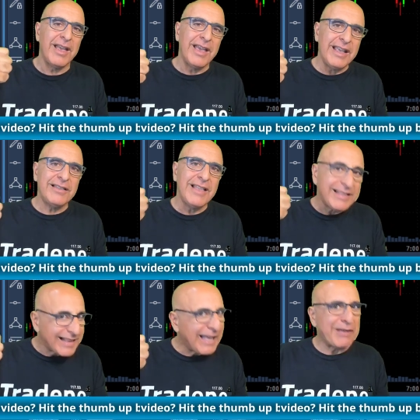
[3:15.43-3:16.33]
hit
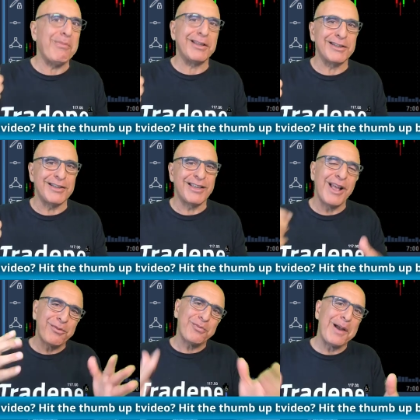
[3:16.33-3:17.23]
that like button. It
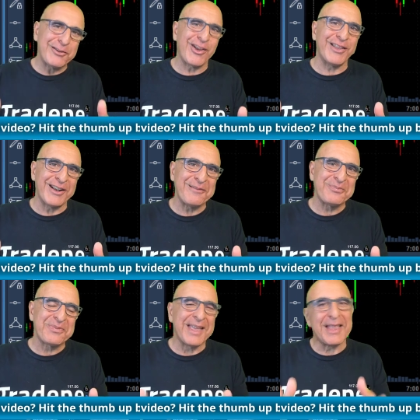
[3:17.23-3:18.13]
helps my channel
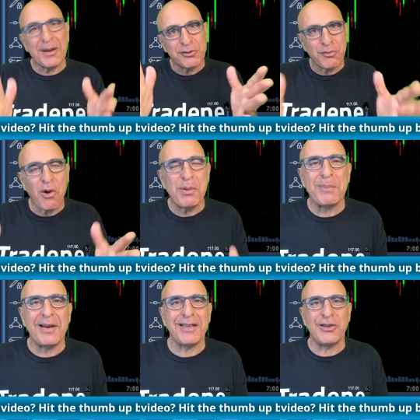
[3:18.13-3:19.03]
and helps more
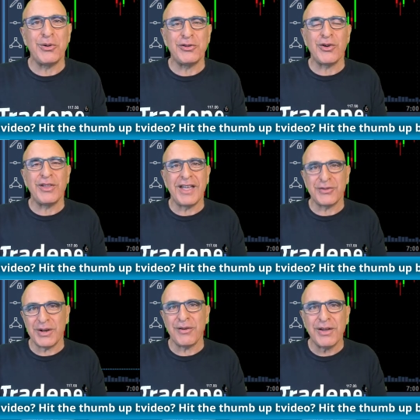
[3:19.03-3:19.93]
people like you enjoy day
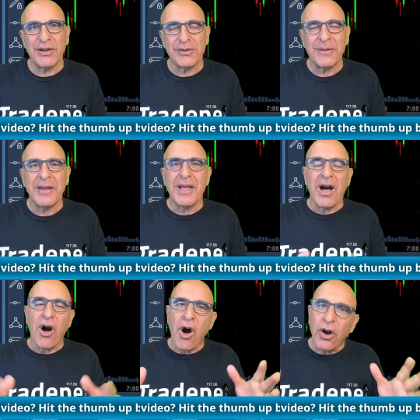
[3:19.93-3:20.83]
trading video.
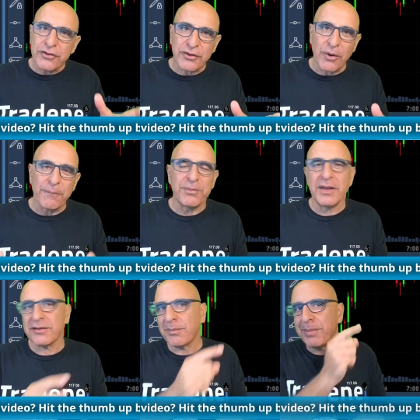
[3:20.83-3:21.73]
Also,
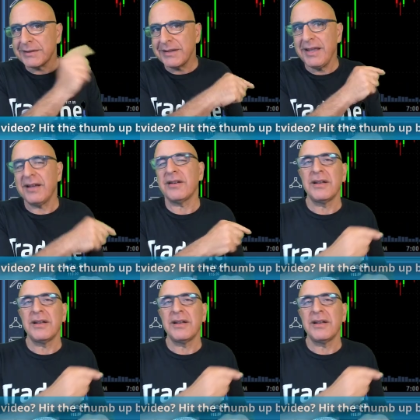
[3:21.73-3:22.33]
there's a button here